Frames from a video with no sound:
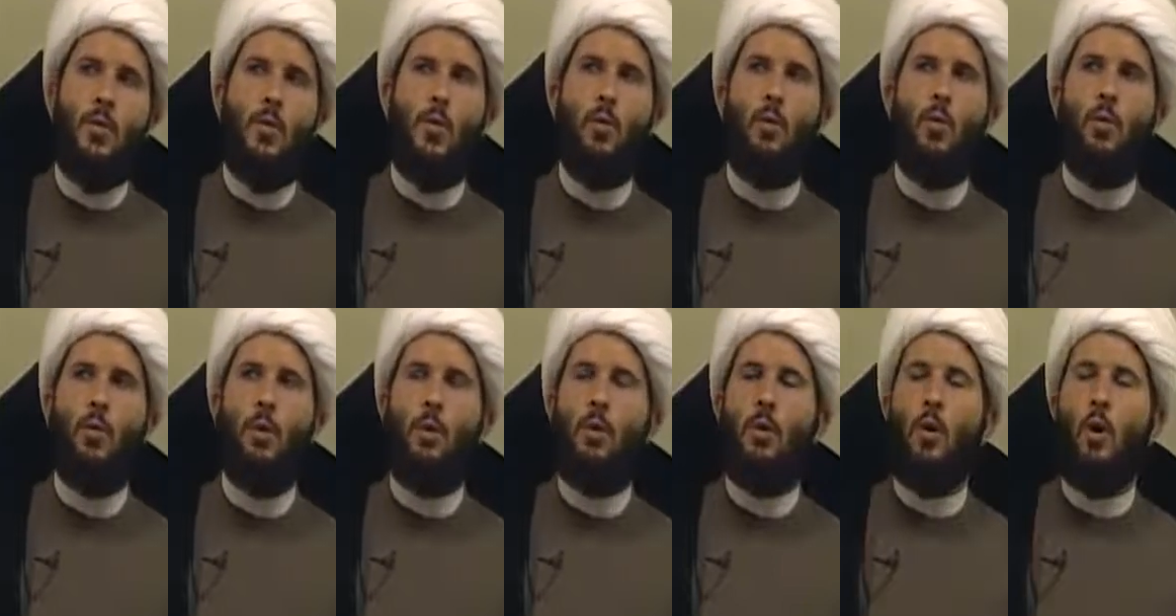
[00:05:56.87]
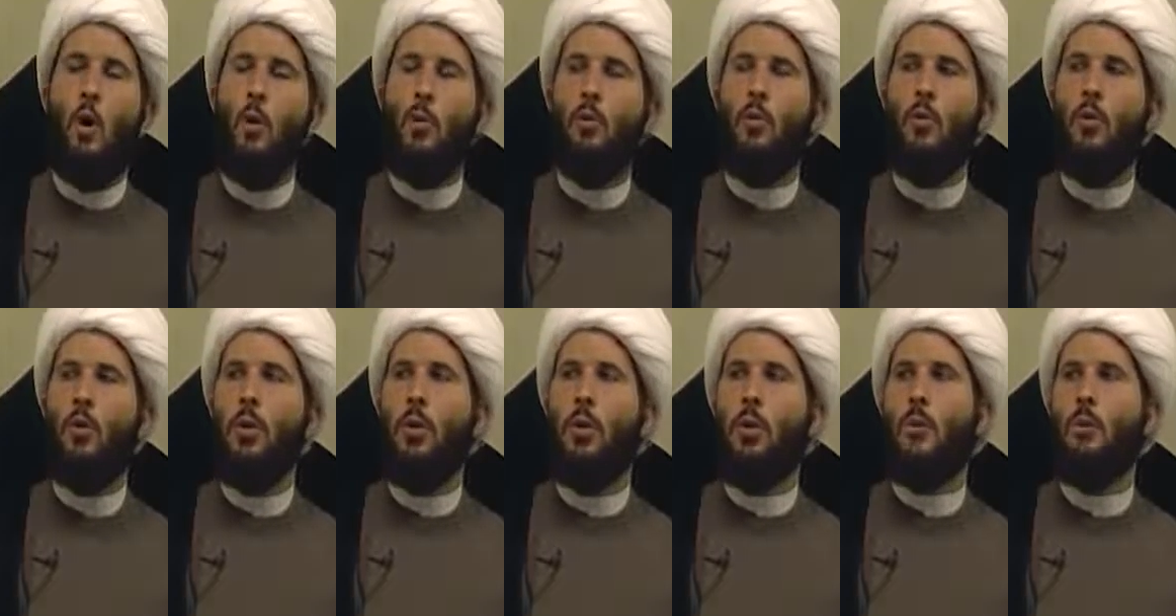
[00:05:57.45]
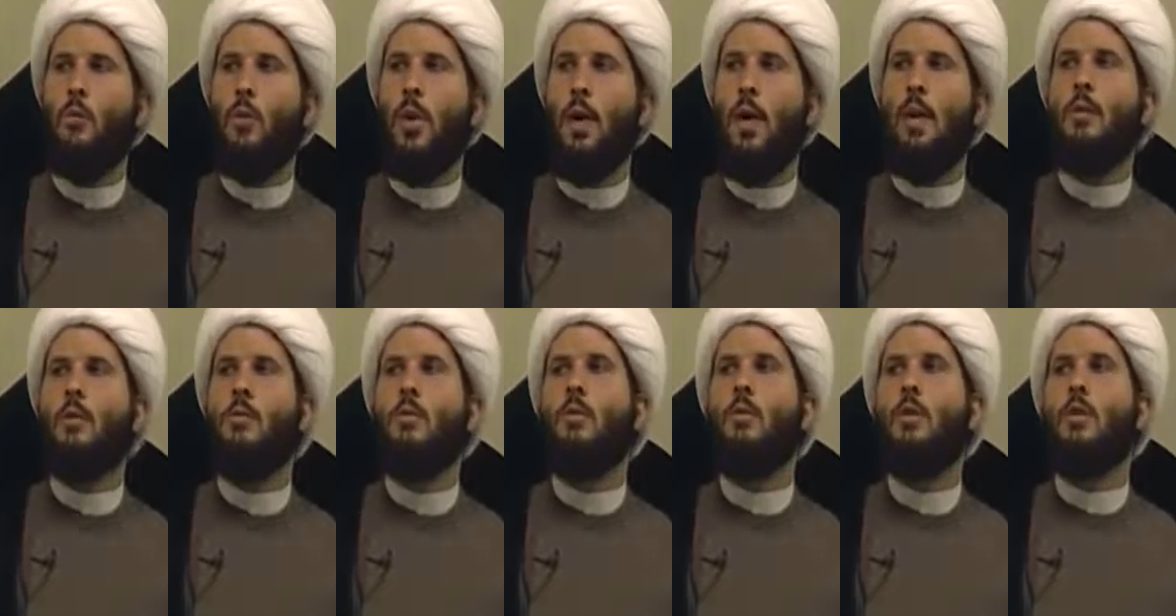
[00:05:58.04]
So hopefully
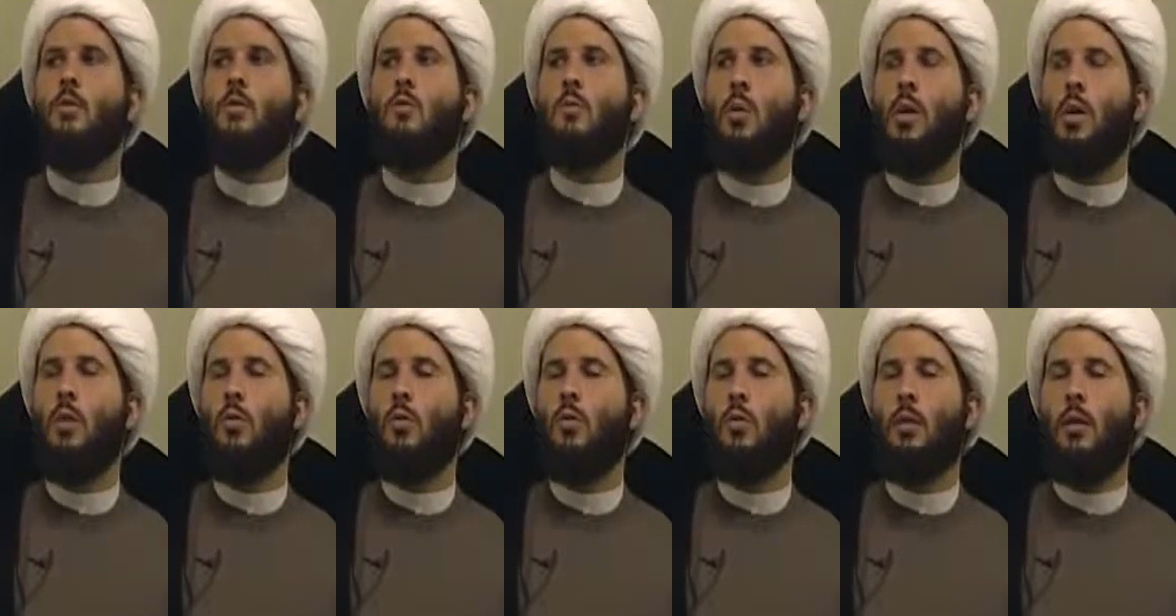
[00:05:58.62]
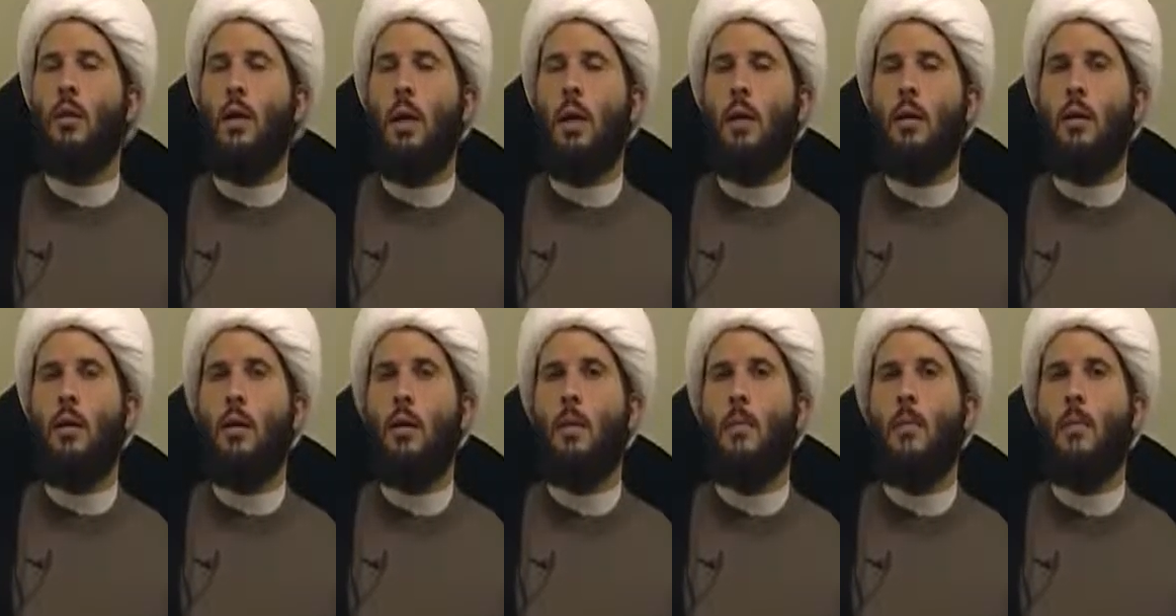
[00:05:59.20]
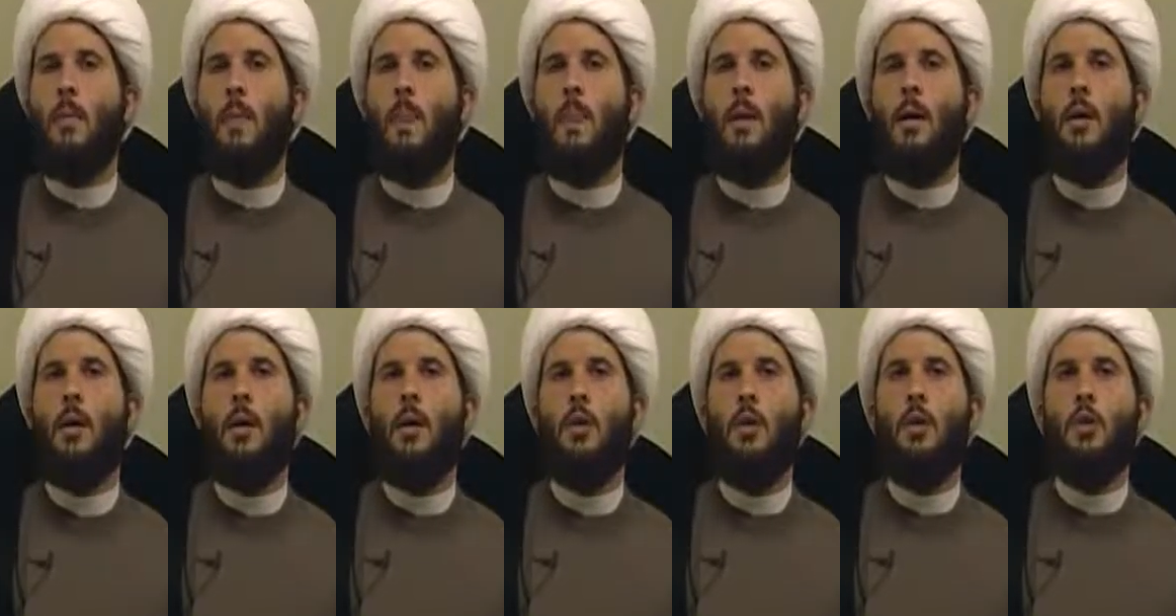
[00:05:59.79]
we ask Allah subhanahu wa ta'ala
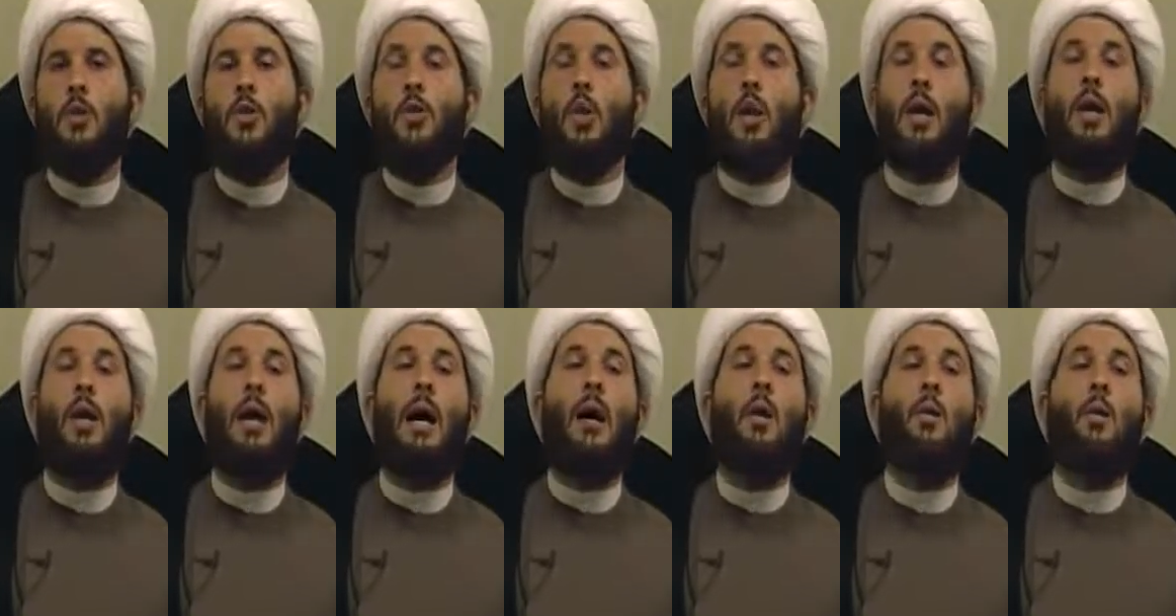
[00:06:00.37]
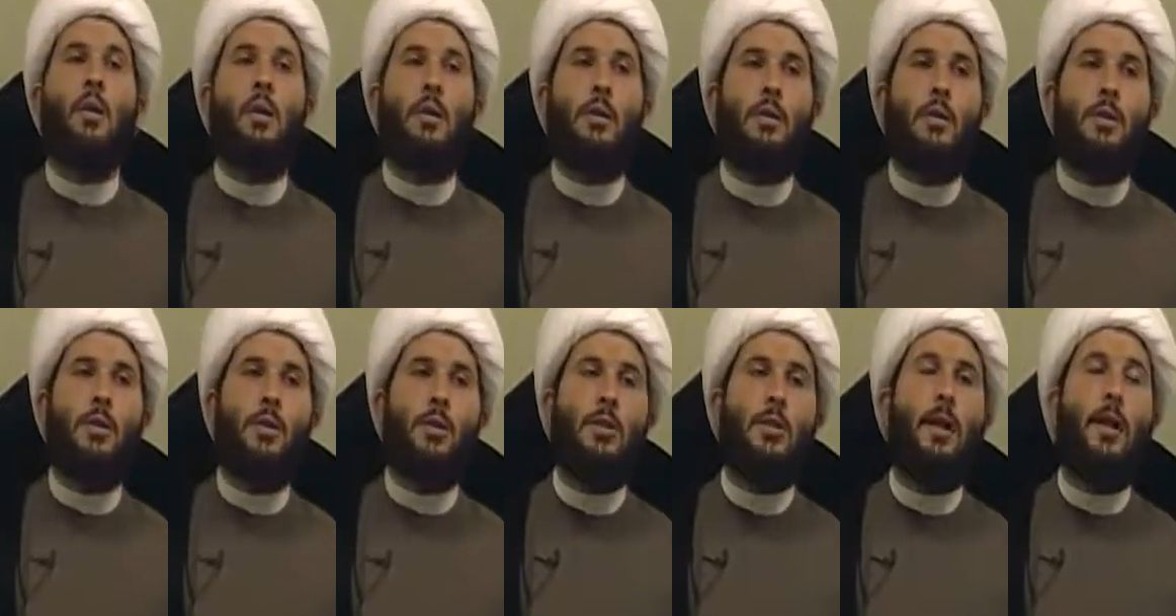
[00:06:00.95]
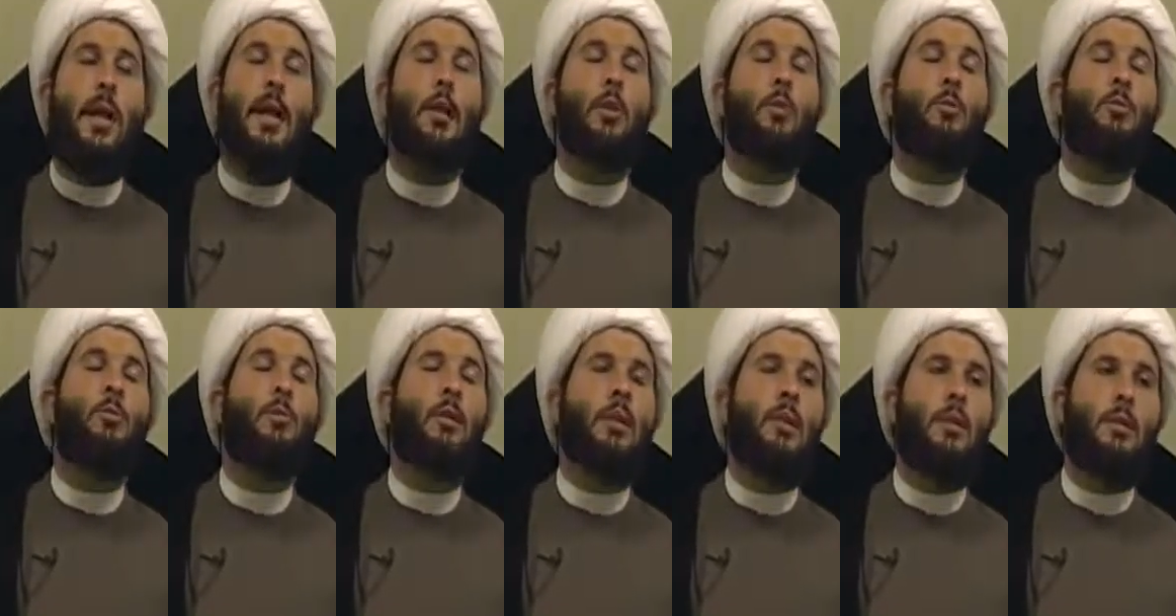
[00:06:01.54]
to allow us, to
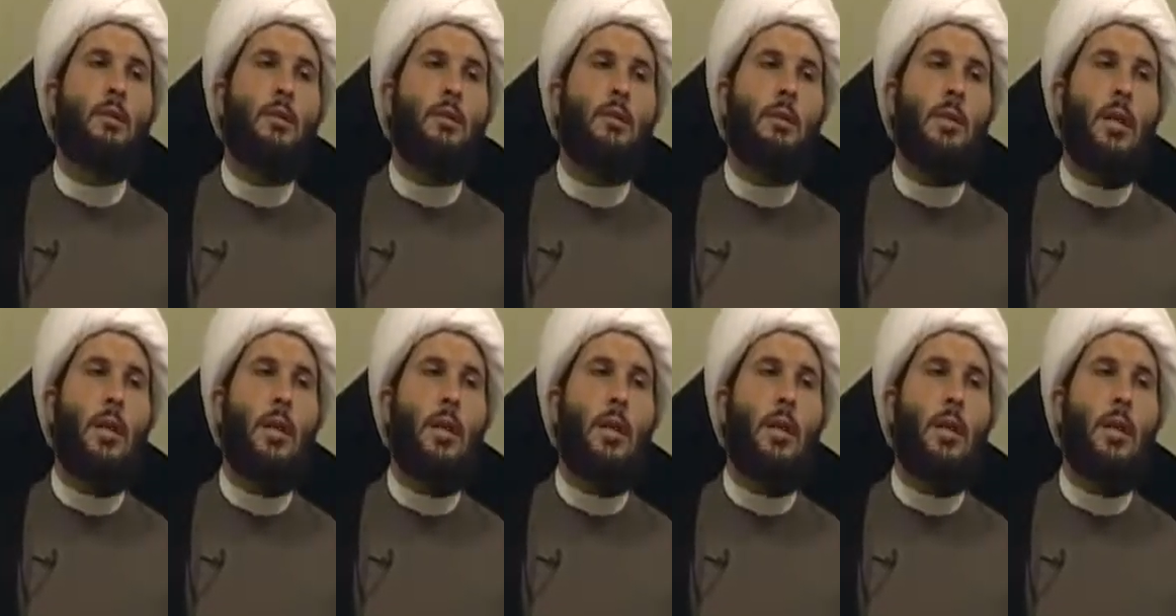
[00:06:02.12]
help